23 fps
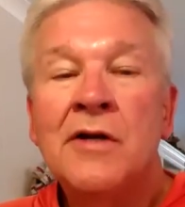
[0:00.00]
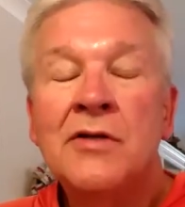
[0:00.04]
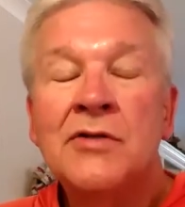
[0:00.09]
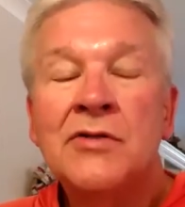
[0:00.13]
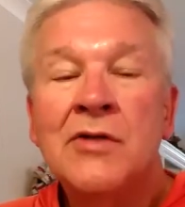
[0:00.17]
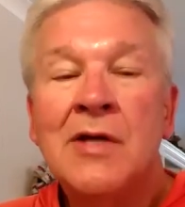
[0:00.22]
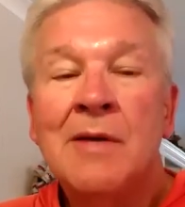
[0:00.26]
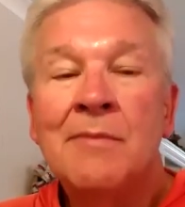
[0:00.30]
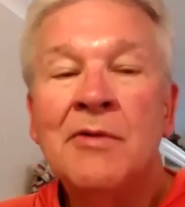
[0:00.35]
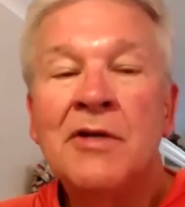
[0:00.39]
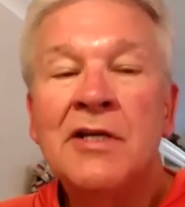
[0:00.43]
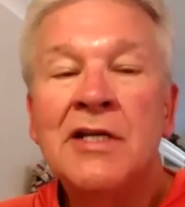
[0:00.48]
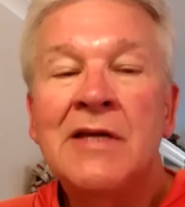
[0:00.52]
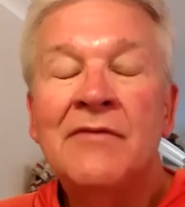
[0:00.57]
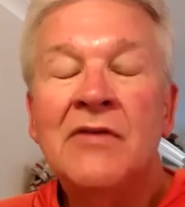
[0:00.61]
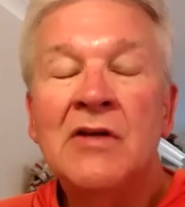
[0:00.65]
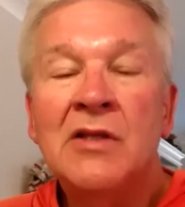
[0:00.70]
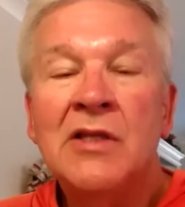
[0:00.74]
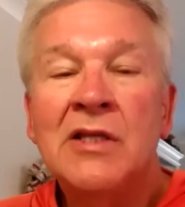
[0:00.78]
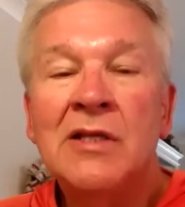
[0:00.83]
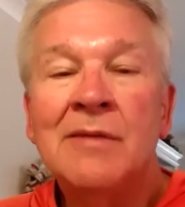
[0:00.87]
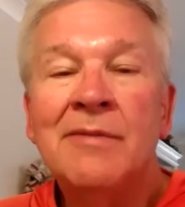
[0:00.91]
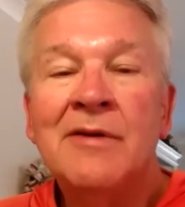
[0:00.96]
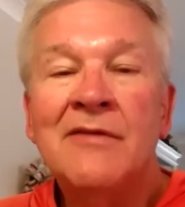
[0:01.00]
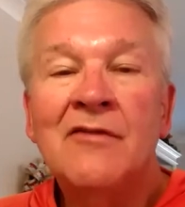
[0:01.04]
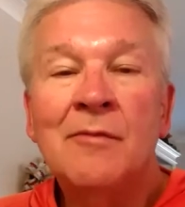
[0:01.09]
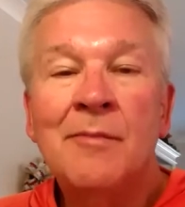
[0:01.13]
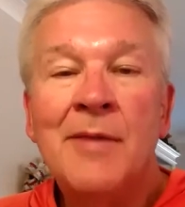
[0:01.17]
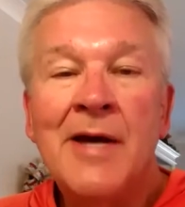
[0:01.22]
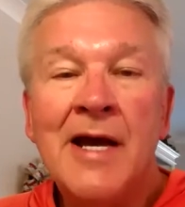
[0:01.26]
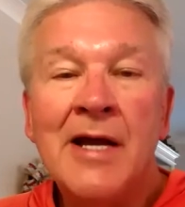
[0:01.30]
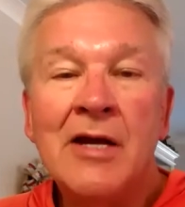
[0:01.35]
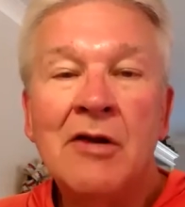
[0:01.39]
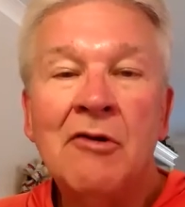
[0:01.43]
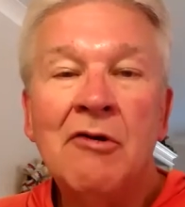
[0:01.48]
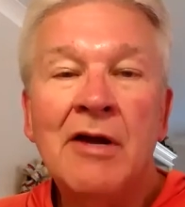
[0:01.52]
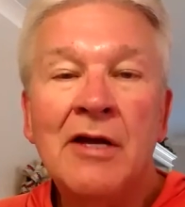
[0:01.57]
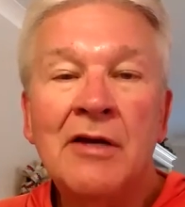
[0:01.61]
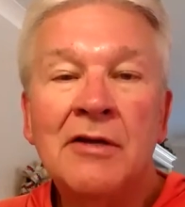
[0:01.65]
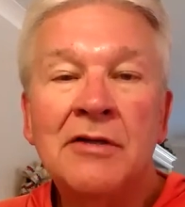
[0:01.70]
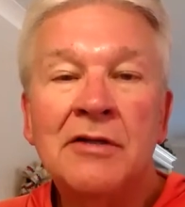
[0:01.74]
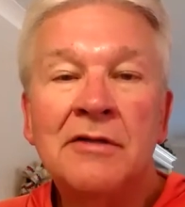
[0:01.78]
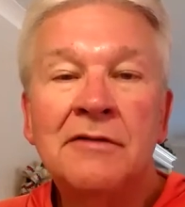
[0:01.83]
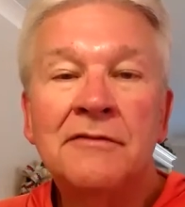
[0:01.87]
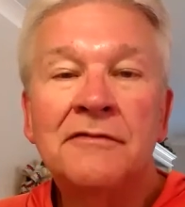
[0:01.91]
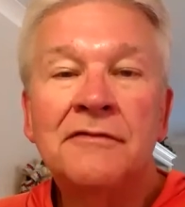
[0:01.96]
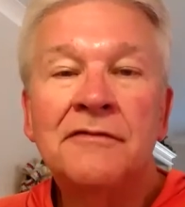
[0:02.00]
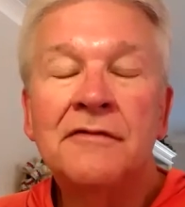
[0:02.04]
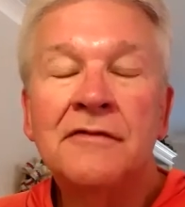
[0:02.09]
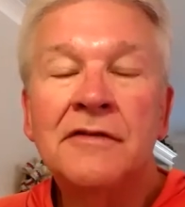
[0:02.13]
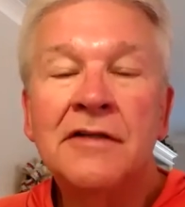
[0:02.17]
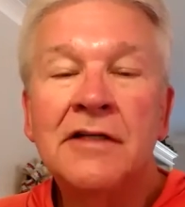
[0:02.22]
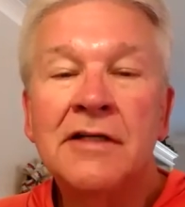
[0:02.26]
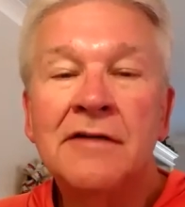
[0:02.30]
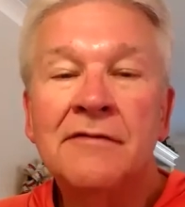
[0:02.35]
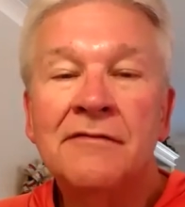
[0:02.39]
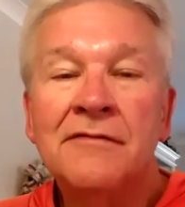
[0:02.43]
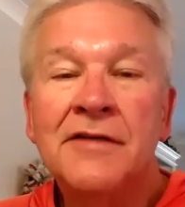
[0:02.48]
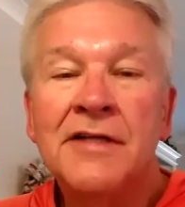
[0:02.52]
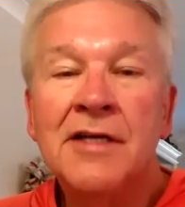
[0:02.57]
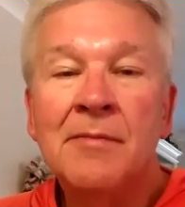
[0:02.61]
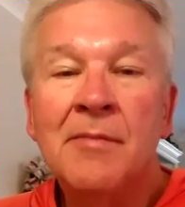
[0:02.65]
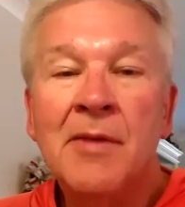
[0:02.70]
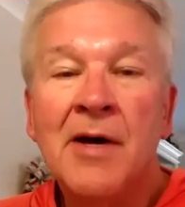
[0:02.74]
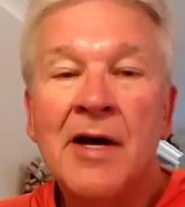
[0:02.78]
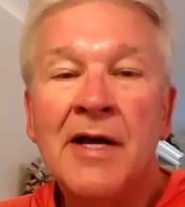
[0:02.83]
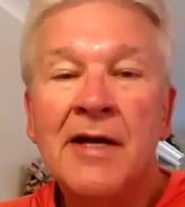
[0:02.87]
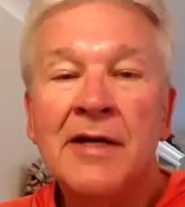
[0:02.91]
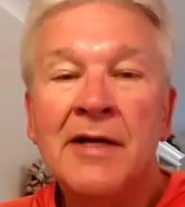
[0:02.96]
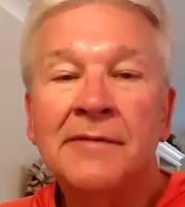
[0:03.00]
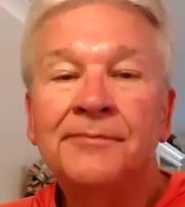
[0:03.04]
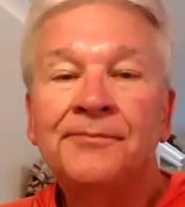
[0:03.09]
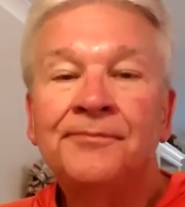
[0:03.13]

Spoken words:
So I'm going to give you a little bit of a background of Nehemiah,